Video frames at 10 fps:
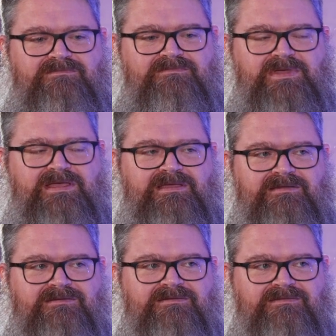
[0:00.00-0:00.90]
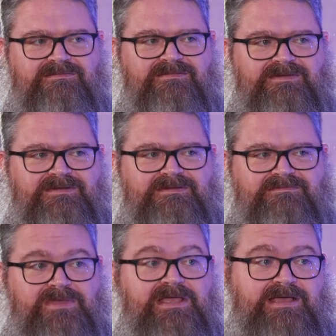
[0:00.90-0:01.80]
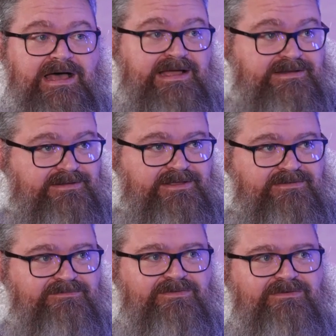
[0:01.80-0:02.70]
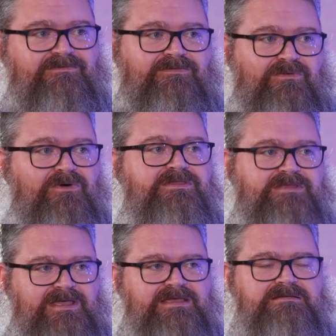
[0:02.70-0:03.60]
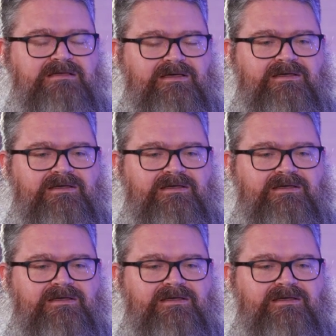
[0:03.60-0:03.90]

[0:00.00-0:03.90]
being kind to them for one thing.